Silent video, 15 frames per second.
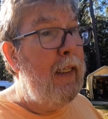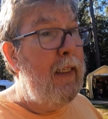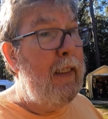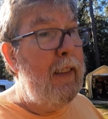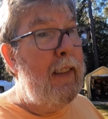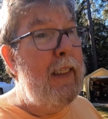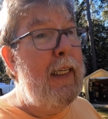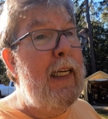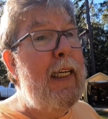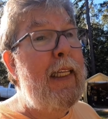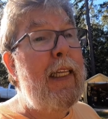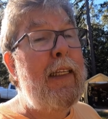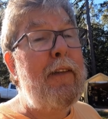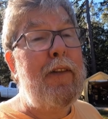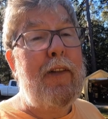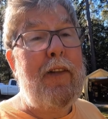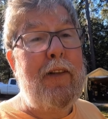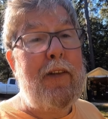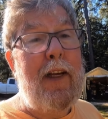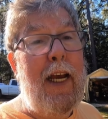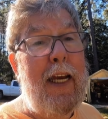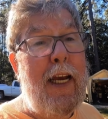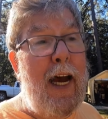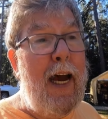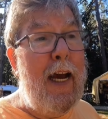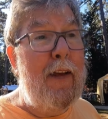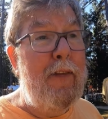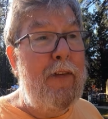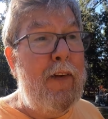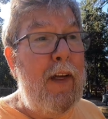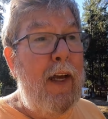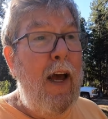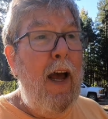needless to say, guys,